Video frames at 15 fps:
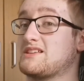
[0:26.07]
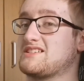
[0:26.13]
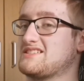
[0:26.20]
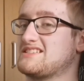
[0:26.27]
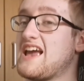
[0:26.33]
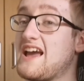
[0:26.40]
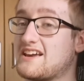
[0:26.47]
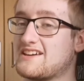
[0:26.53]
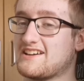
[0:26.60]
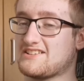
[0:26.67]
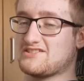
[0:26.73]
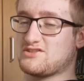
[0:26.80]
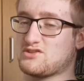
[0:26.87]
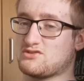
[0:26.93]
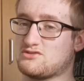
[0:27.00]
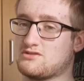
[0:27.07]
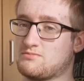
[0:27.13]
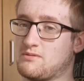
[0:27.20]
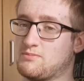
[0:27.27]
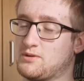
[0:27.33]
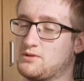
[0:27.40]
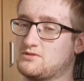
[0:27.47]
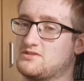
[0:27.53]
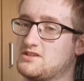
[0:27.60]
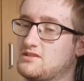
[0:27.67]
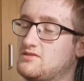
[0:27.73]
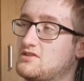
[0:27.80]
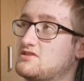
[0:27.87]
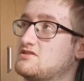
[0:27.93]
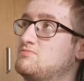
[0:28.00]
the second Super Bowl
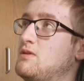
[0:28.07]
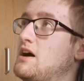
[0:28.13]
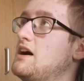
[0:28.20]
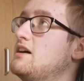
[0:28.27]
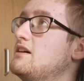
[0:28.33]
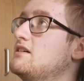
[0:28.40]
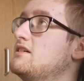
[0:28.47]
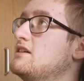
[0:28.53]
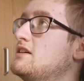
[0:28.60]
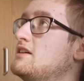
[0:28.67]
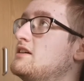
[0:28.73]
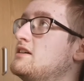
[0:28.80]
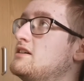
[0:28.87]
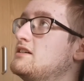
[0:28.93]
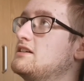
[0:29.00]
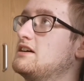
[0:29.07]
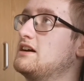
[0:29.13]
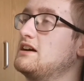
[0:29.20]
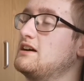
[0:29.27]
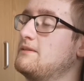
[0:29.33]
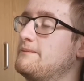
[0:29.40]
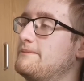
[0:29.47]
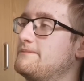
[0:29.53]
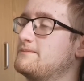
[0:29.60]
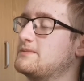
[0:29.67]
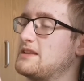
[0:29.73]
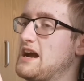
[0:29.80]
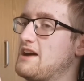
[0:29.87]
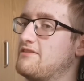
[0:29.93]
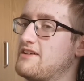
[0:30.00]
TV spot um,
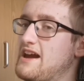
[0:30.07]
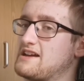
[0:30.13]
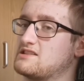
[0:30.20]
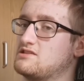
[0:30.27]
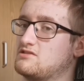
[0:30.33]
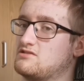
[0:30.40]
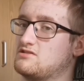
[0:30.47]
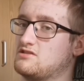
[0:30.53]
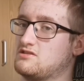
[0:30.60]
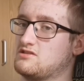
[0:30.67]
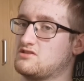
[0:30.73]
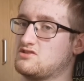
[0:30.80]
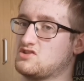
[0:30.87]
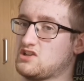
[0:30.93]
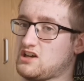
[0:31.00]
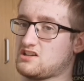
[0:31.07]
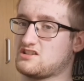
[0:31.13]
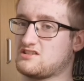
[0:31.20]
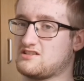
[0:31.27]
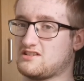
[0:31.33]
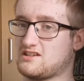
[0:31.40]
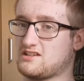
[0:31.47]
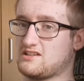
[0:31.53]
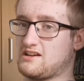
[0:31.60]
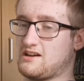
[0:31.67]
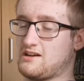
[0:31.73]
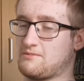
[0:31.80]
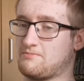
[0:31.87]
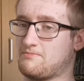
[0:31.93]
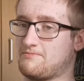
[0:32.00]
that I reacted to just in
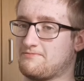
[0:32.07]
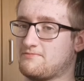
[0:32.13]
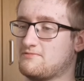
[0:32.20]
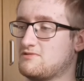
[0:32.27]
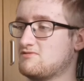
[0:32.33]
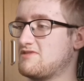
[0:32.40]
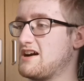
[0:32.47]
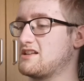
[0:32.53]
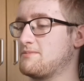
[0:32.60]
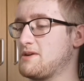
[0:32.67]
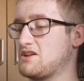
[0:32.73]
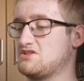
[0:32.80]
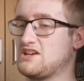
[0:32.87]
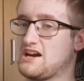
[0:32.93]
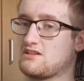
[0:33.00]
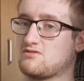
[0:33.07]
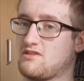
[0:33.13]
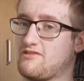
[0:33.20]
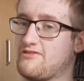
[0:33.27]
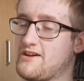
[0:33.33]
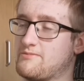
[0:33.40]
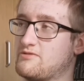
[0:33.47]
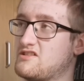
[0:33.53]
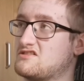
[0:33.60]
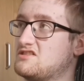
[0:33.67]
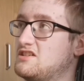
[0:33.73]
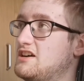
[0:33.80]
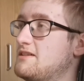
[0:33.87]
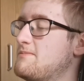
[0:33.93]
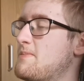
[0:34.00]
uh, around about January, February
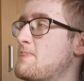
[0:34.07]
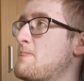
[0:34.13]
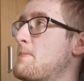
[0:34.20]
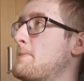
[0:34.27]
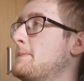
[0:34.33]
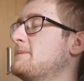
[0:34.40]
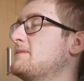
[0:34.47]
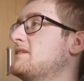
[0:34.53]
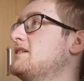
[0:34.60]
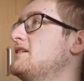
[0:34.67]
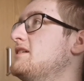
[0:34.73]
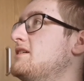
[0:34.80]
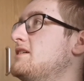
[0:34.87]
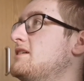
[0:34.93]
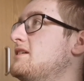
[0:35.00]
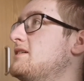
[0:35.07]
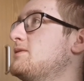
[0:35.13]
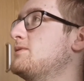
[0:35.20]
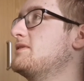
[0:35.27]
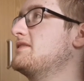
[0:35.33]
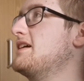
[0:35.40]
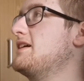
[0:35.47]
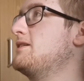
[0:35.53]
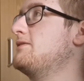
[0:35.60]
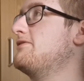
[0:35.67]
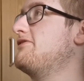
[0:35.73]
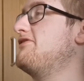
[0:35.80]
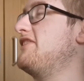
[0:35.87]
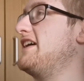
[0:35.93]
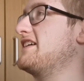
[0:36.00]
time. Well,
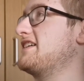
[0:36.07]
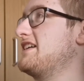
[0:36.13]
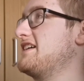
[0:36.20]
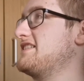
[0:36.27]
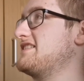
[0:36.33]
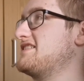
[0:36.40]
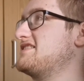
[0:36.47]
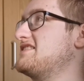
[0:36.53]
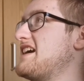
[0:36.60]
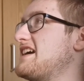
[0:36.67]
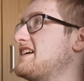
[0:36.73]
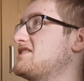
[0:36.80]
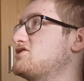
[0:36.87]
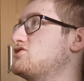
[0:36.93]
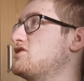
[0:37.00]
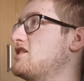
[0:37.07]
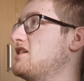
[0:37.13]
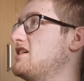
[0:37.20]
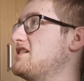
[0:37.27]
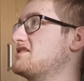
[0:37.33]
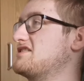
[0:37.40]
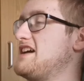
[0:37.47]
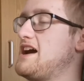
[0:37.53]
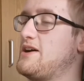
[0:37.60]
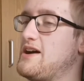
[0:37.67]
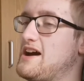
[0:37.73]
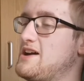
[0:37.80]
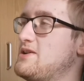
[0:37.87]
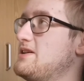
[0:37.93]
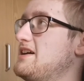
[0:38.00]
now finally the second trailer is now
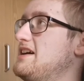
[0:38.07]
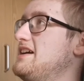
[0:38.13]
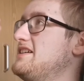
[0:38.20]
out,